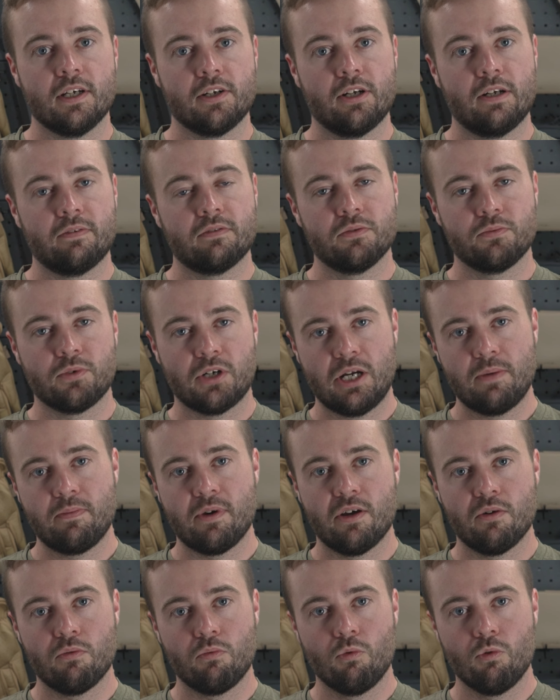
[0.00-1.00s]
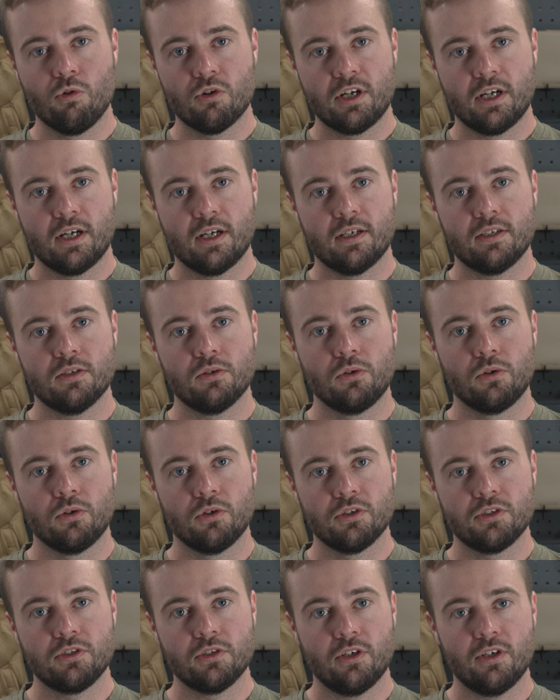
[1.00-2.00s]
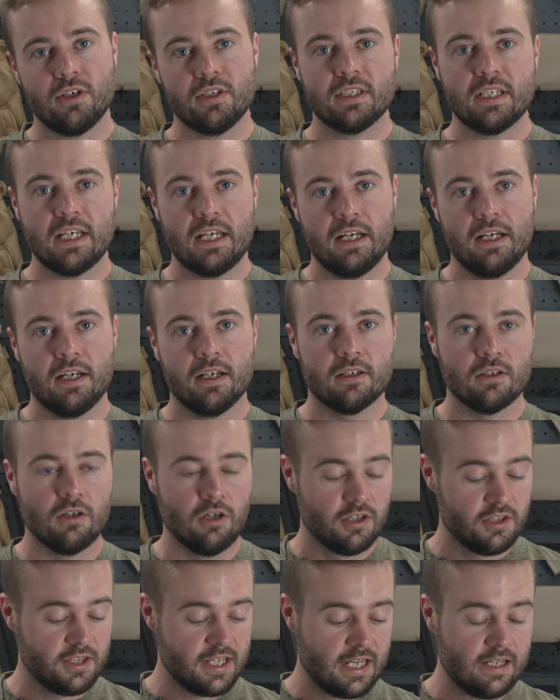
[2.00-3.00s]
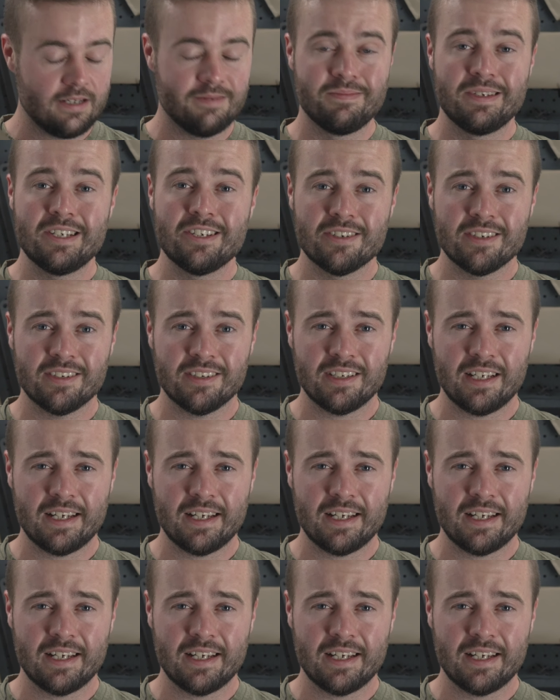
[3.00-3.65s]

I don't have to worry about water or dirt getting on that emitter